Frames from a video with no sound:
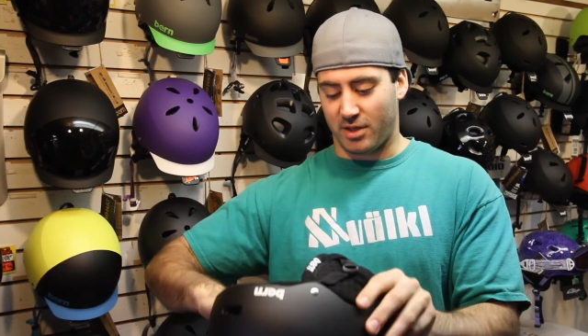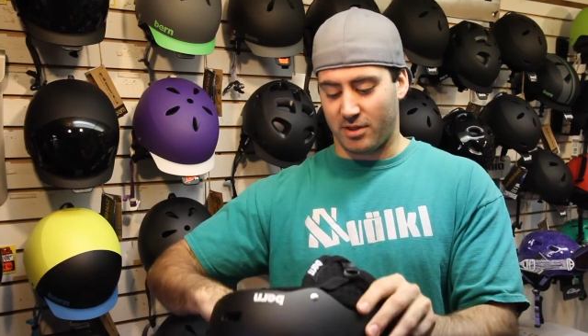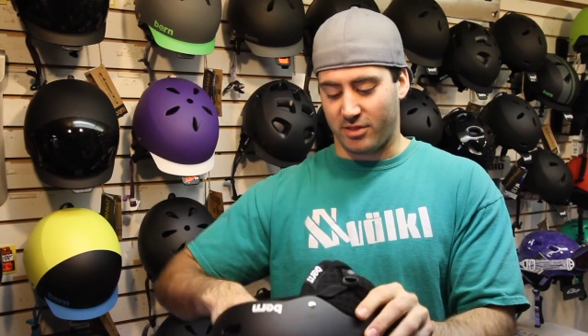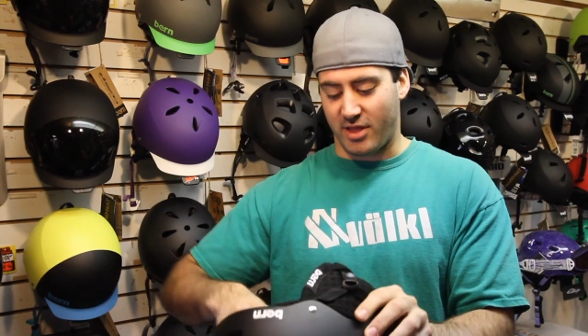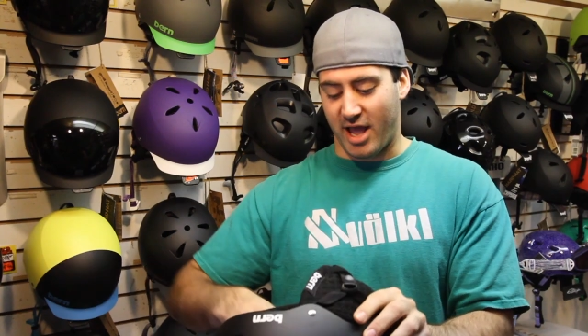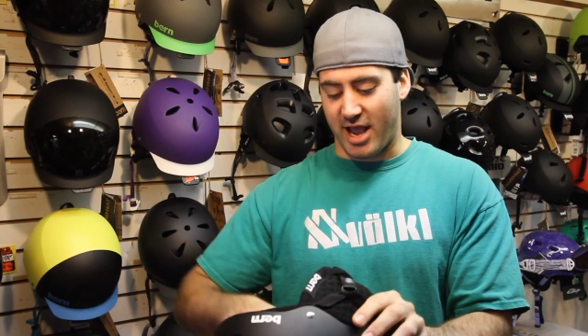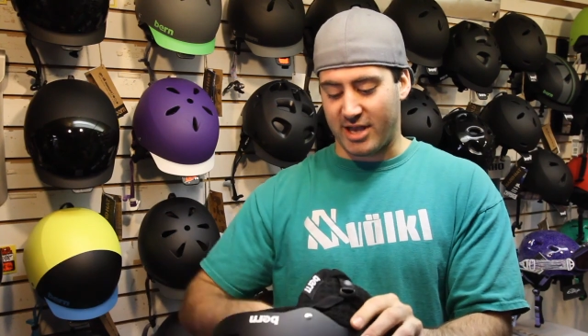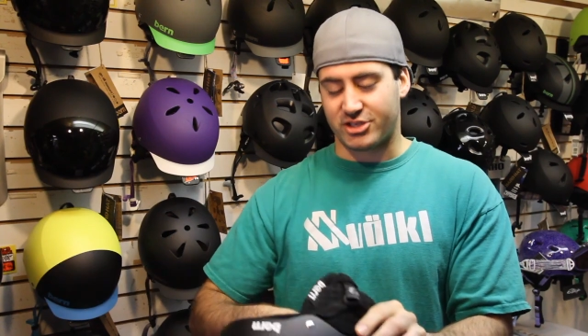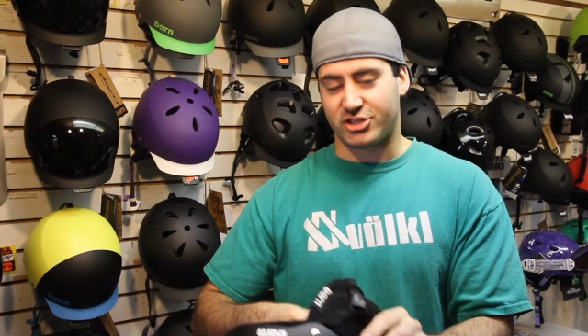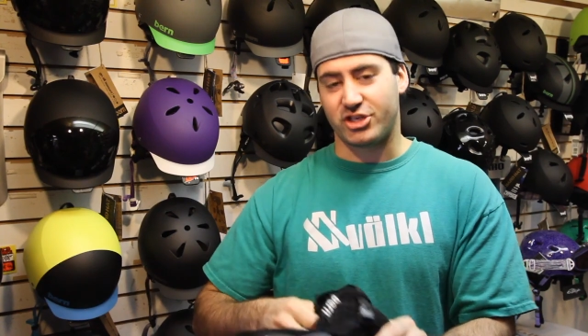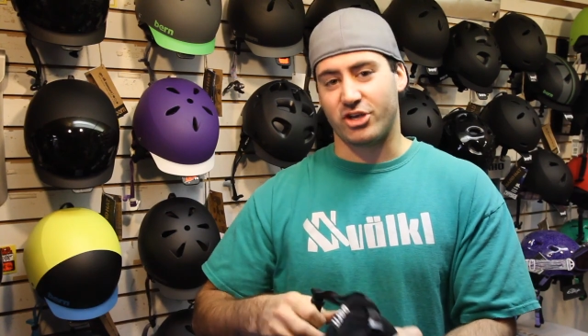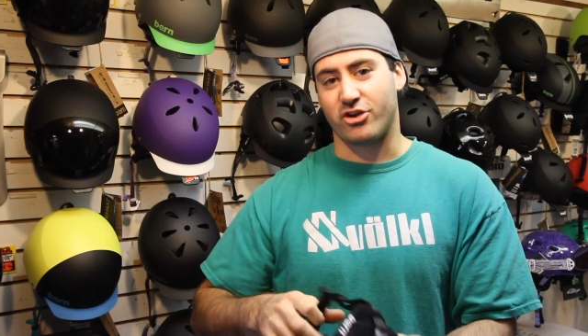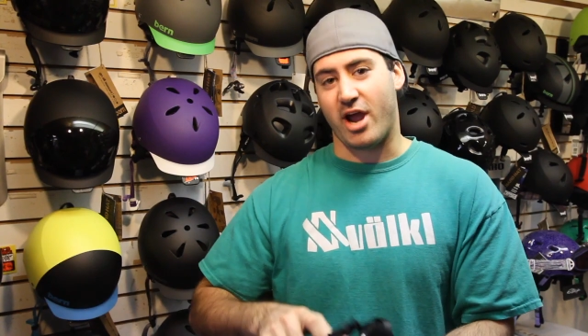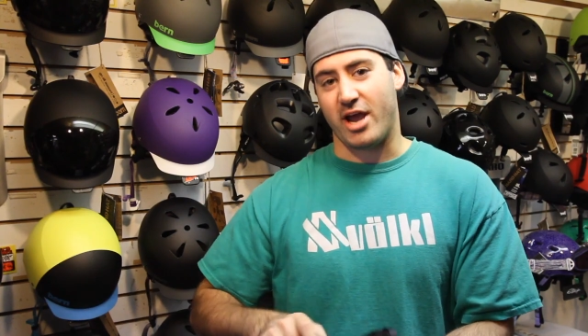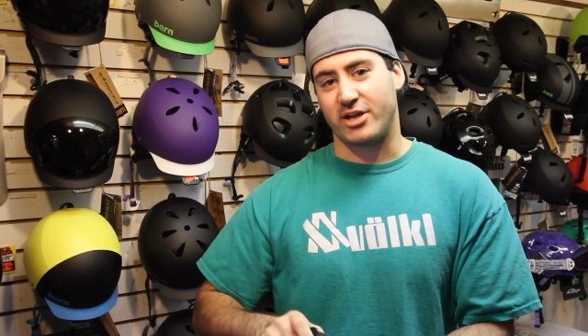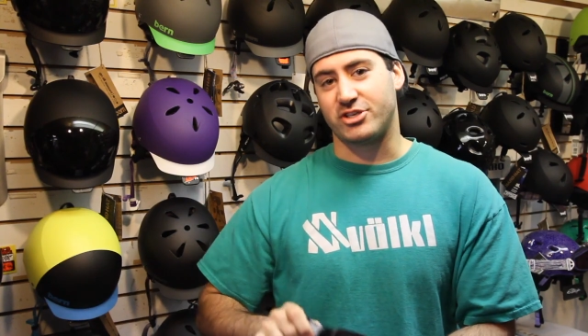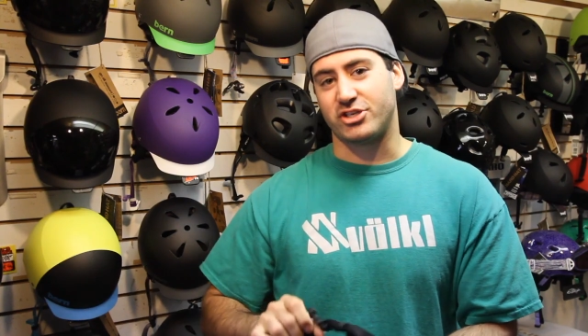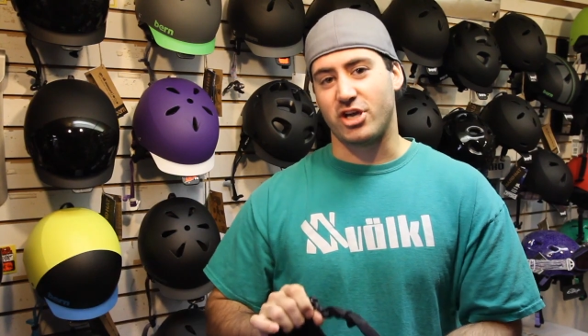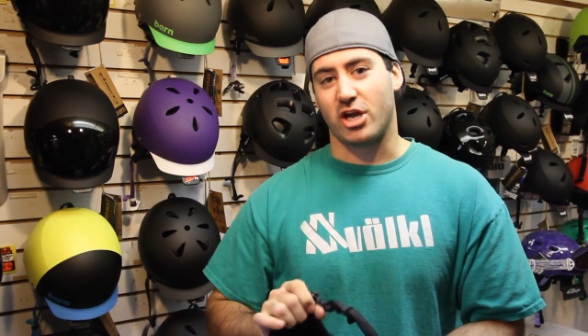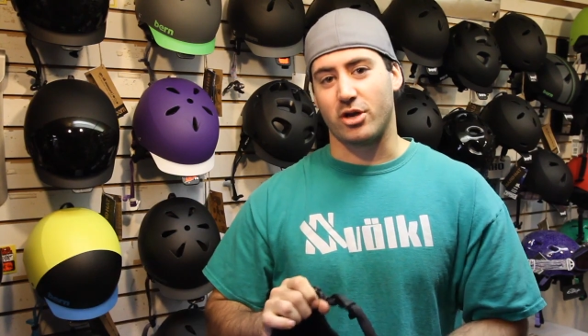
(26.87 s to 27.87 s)
Last year, I
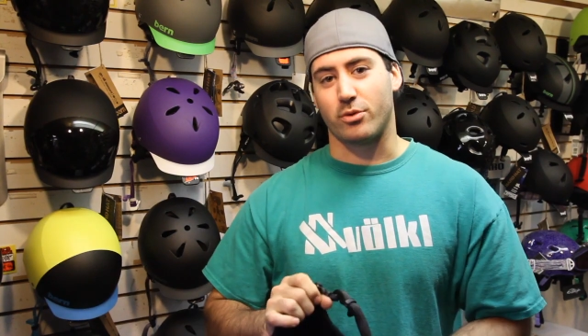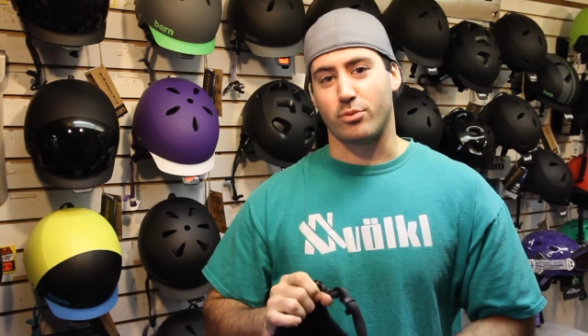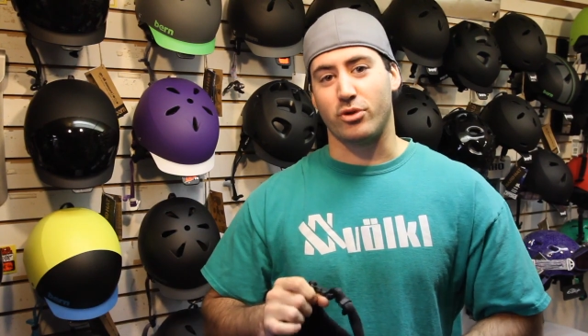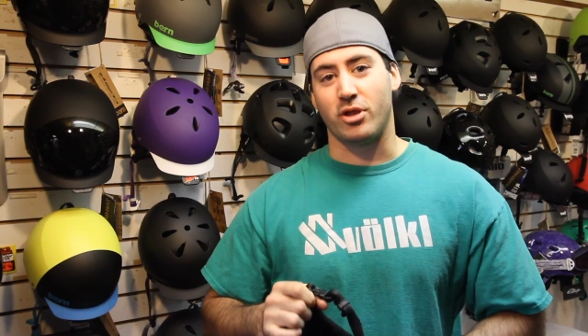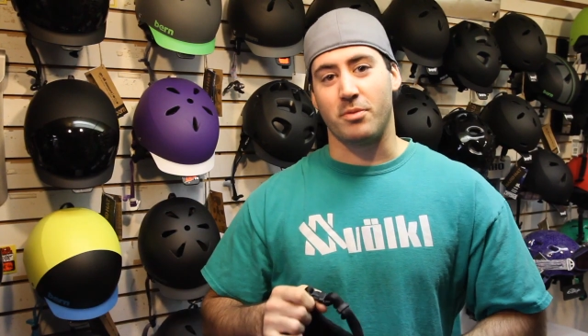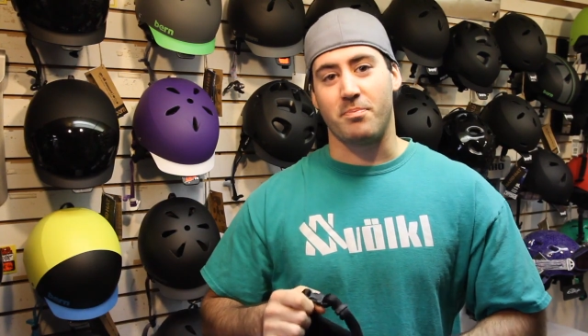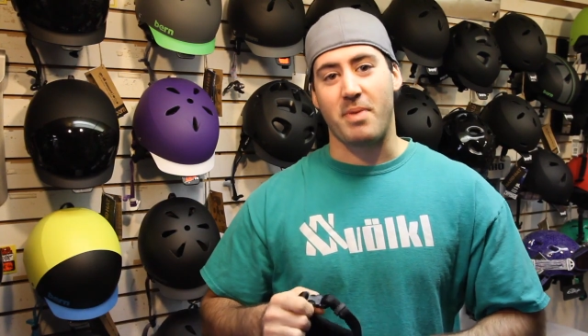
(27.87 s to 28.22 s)
actually got in a really